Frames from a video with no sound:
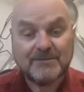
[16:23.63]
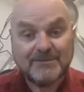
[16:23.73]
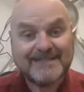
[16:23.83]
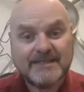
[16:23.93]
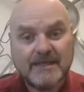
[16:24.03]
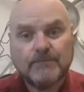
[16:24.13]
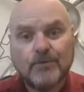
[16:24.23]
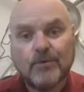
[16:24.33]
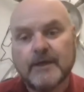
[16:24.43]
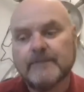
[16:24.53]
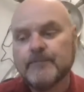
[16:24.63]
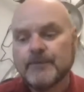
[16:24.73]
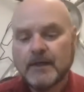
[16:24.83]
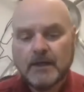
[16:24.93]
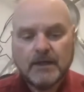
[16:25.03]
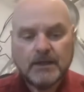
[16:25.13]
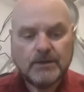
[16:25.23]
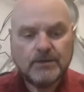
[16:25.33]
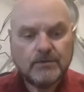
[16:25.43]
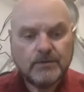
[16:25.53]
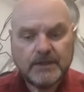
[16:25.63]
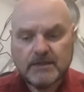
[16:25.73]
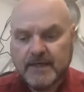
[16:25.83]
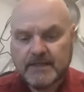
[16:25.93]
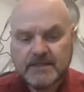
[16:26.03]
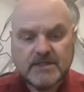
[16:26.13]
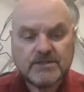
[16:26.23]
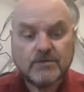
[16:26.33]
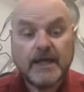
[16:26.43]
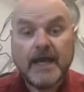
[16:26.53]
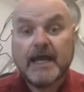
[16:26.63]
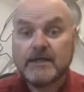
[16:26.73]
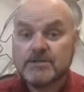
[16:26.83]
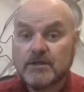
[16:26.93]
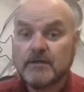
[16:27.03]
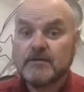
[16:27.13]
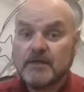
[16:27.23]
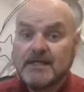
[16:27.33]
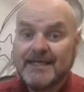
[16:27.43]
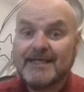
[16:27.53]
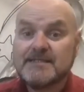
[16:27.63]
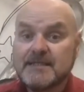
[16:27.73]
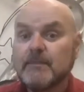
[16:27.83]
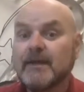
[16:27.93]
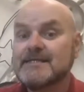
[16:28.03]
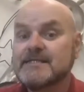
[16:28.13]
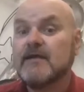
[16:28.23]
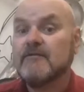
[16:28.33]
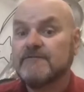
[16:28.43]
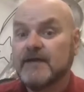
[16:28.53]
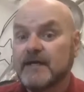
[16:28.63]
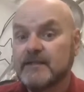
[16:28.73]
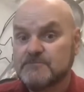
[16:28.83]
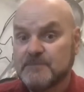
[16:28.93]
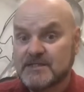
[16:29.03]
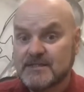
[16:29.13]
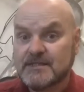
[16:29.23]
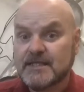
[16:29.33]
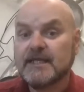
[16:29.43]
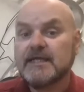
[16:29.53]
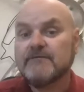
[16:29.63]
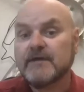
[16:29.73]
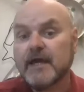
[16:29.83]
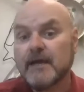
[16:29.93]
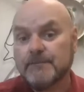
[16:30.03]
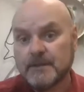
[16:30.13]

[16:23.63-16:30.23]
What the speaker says: But at some point, you need to make the decision, okay, I'm going to start easing myself out of this business and giving up